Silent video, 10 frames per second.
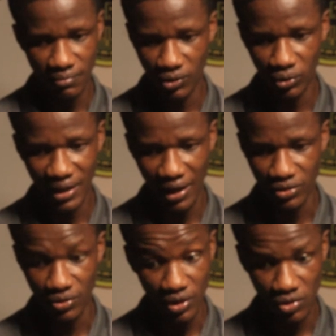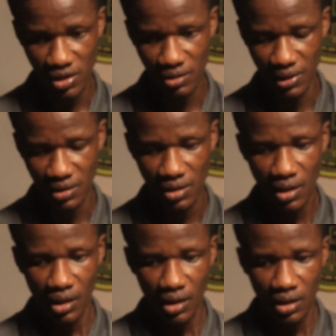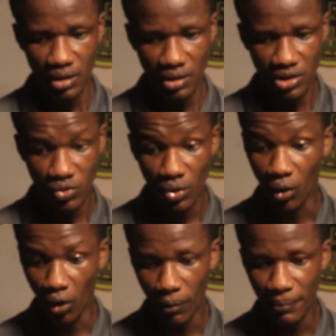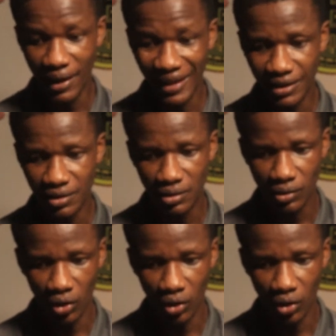no doubt, retracement is going to come in